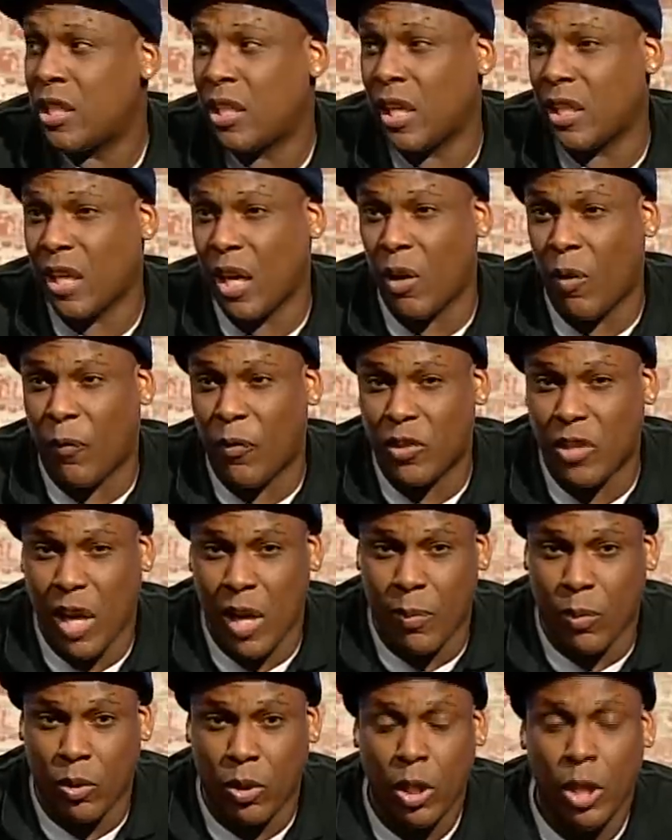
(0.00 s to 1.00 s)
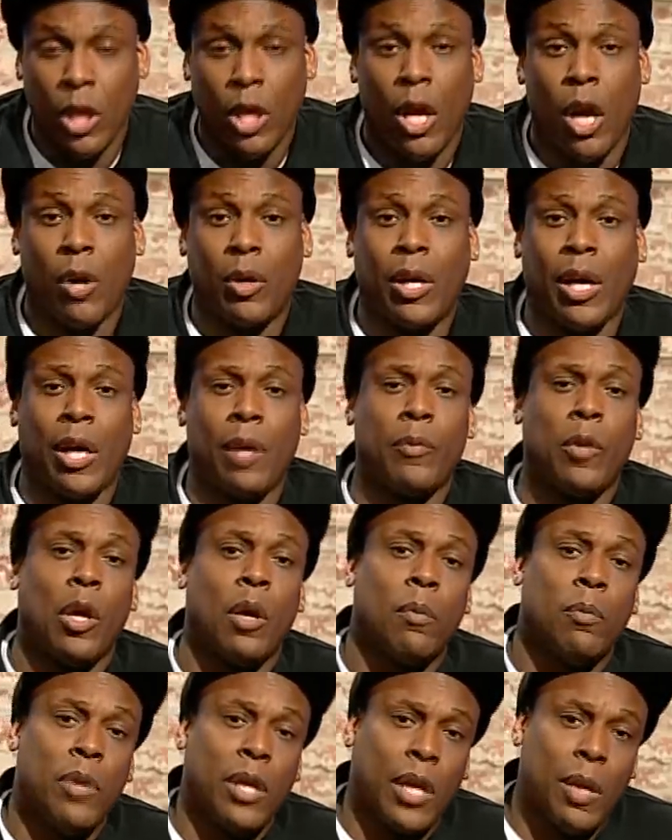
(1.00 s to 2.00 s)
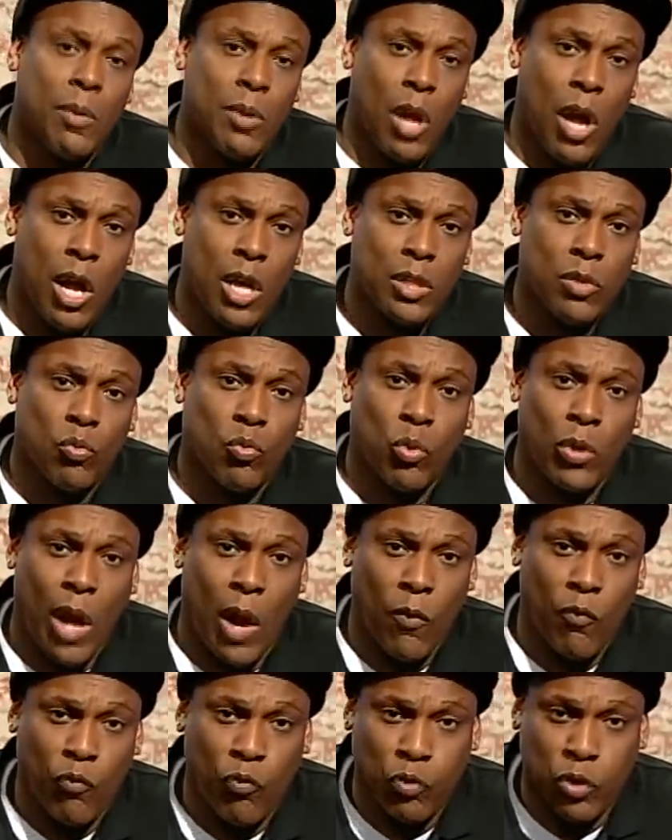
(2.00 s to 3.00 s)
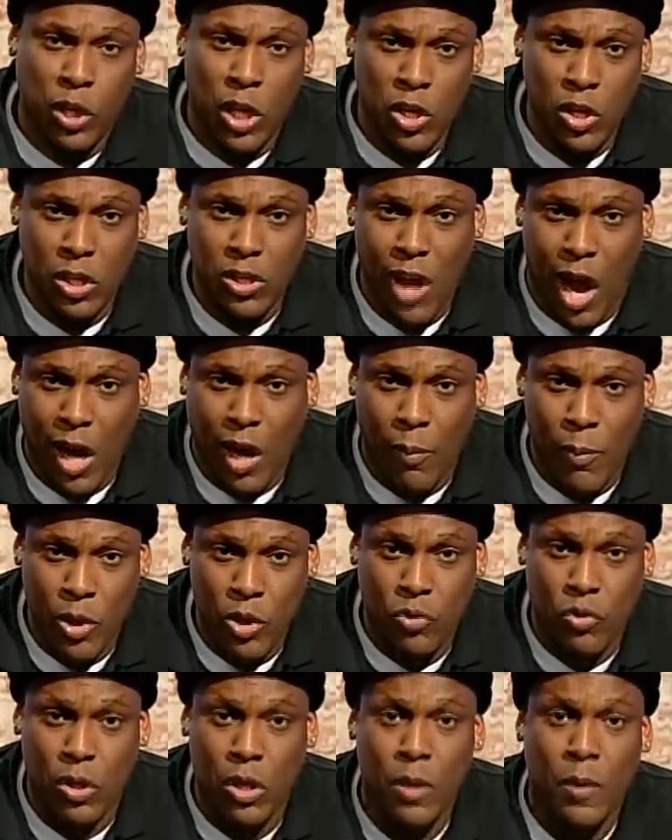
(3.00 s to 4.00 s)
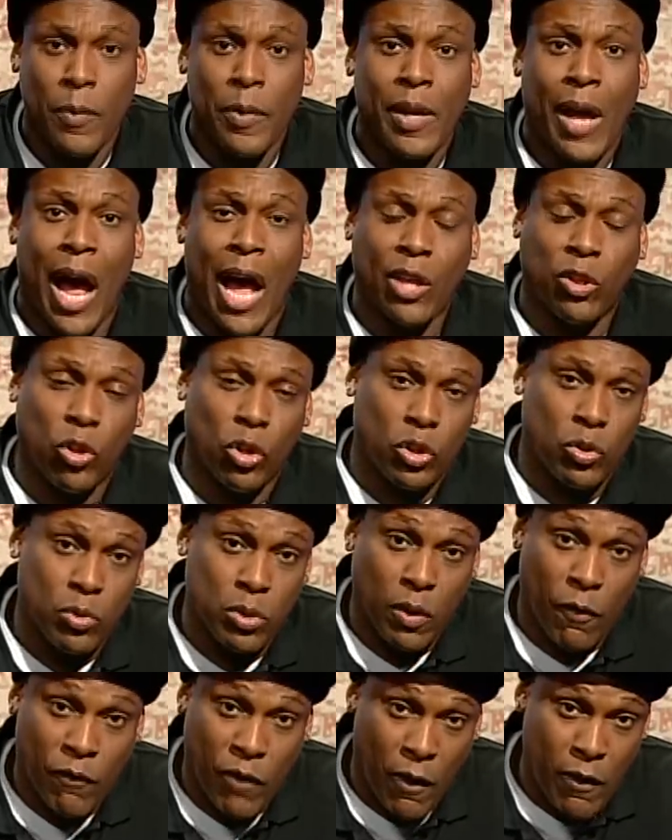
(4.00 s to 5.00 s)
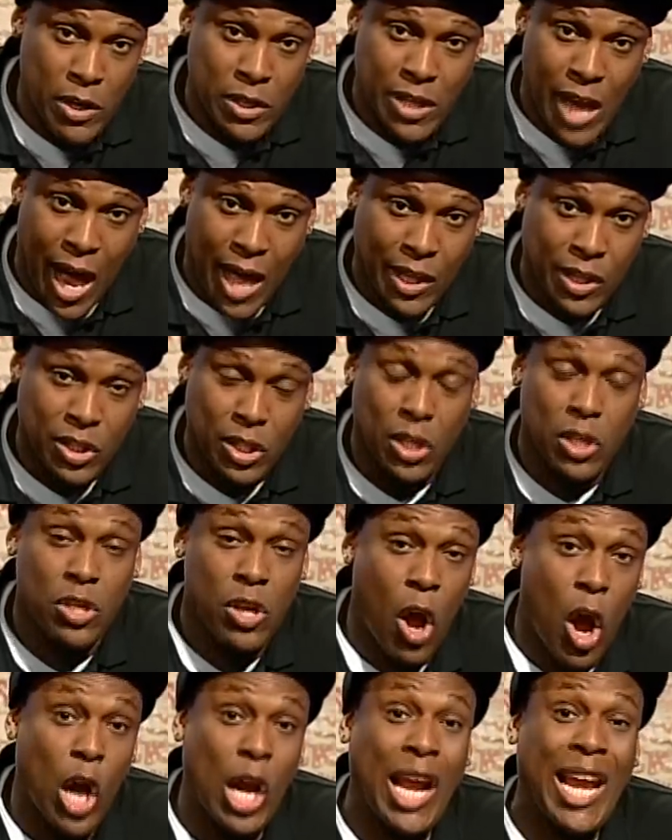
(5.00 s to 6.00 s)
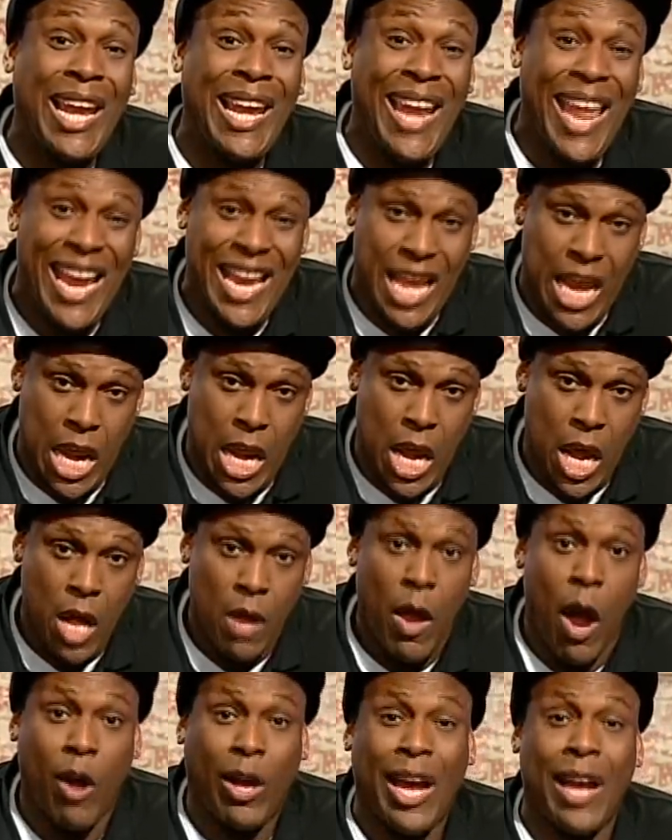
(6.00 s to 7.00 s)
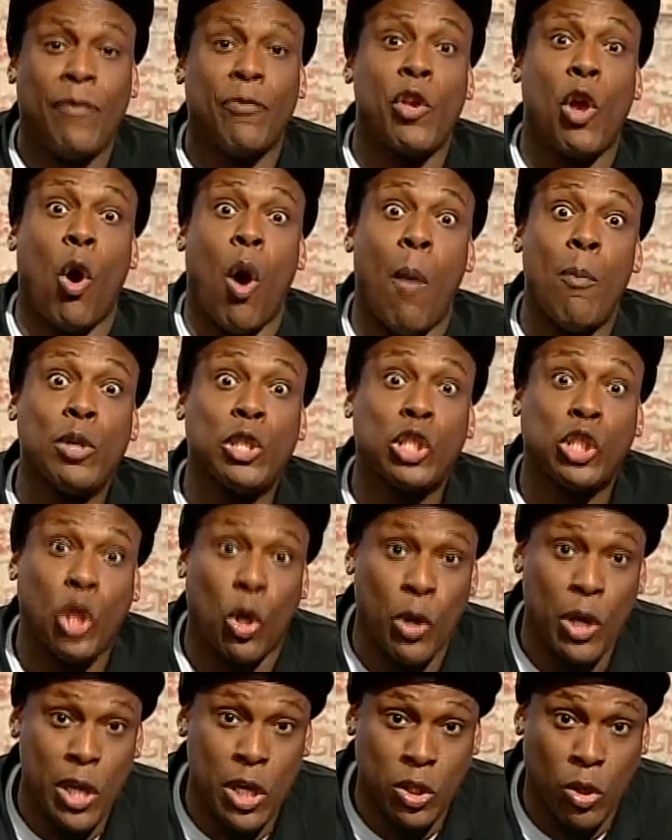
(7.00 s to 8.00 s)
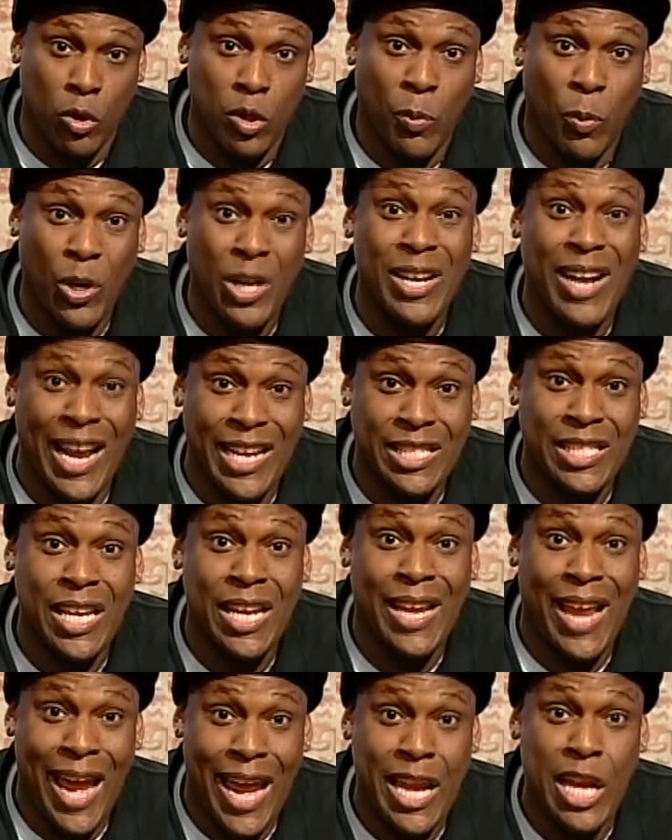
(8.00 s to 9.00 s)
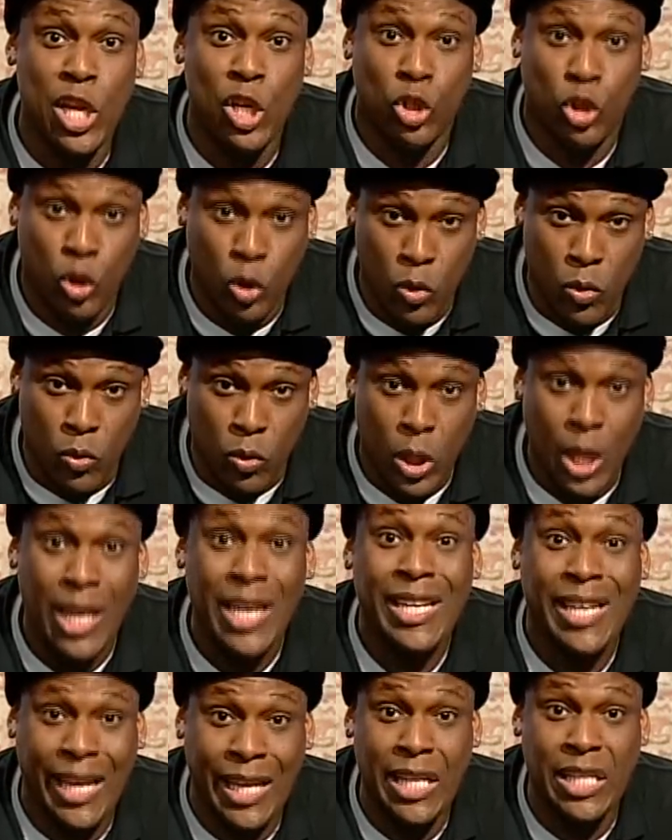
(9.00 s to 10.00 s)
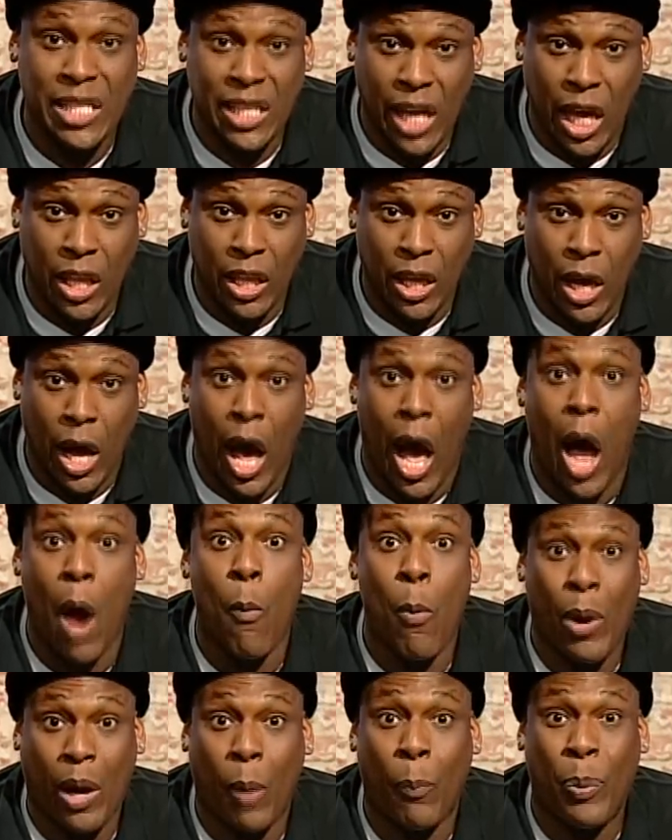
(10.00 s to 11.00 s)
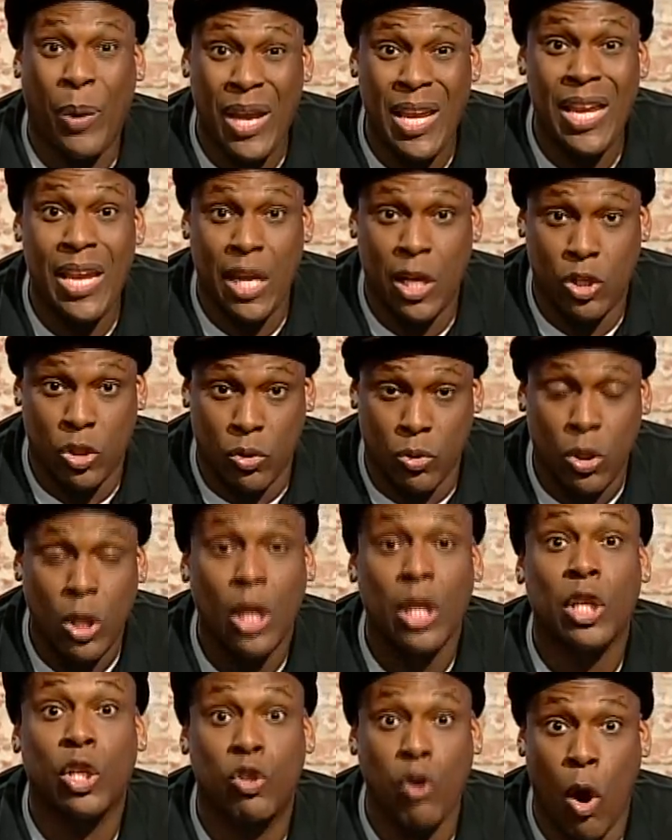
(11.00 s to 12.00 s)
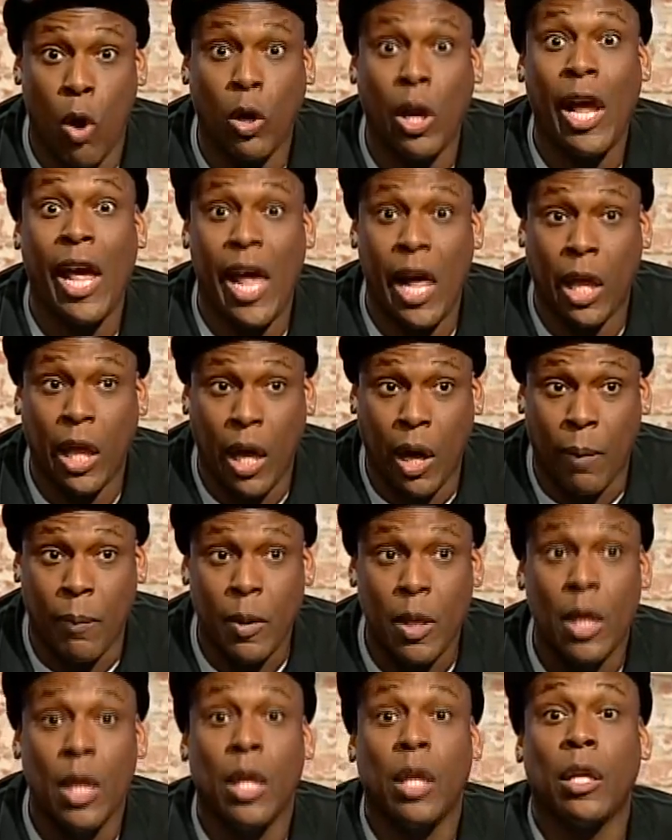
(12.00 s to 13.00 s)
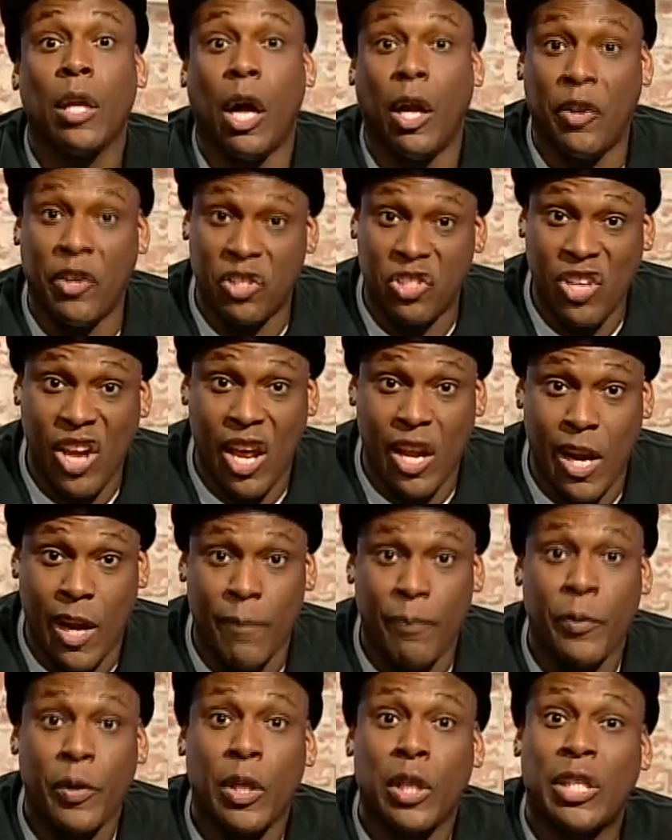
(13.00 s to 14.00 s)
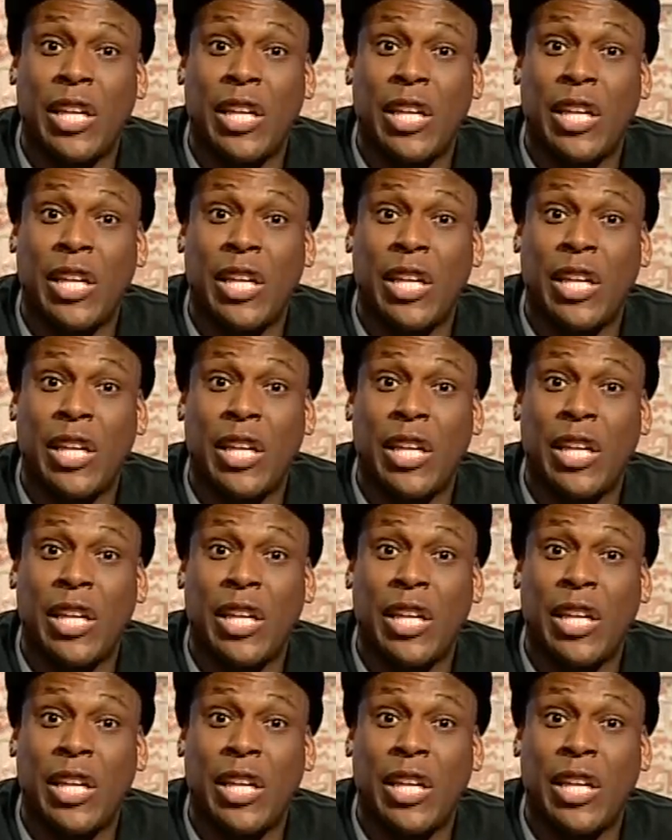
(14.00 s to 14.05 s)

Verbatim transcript: Let's get that off the table. This is true. Okay? Nicki Minaj, when I seen your documentary, I thought you was a very talented young lady. Yes. Okay? You're almost 30 years old. You were born in 1982. Get it together. I Wikipedia'd you. Grow the hell up. Understand that.